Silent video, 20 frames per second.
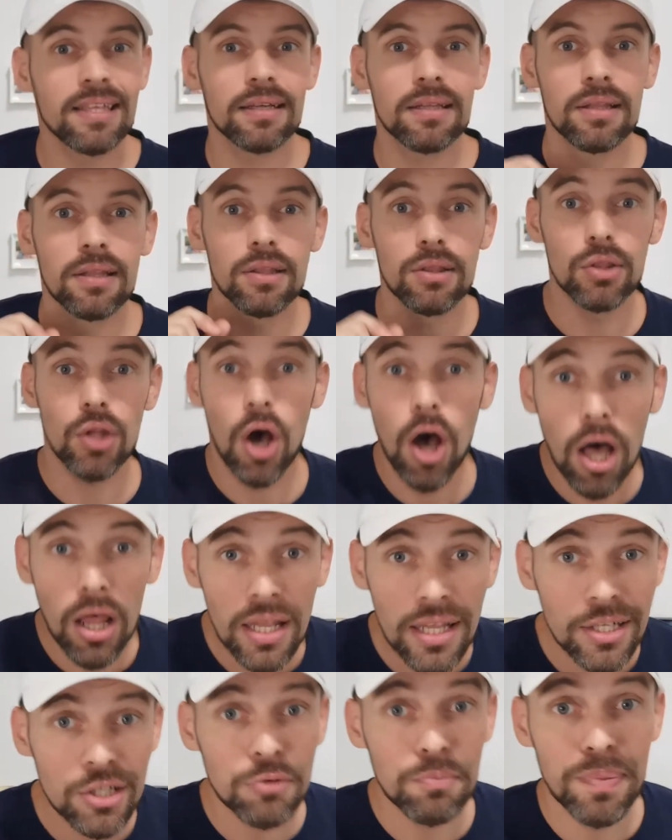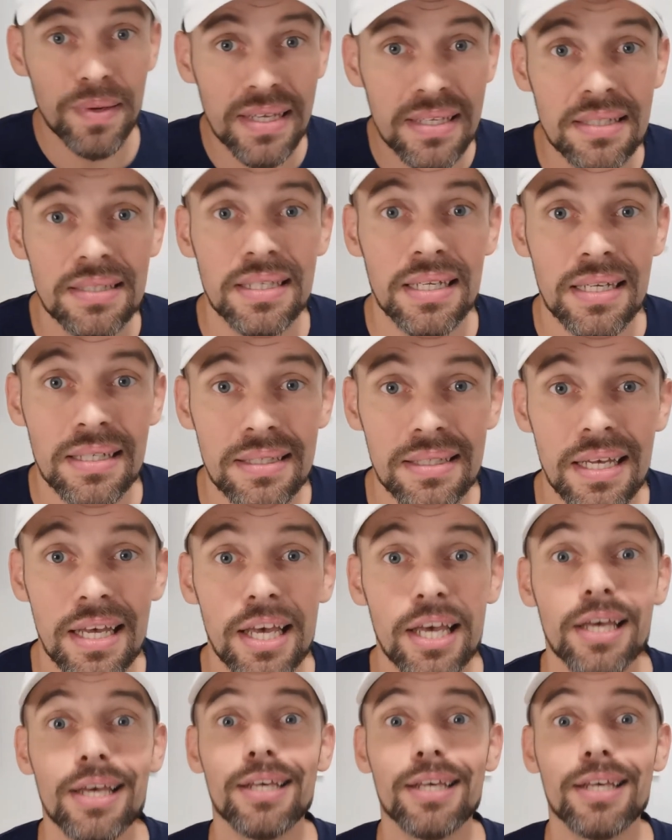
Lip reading: the knowledge business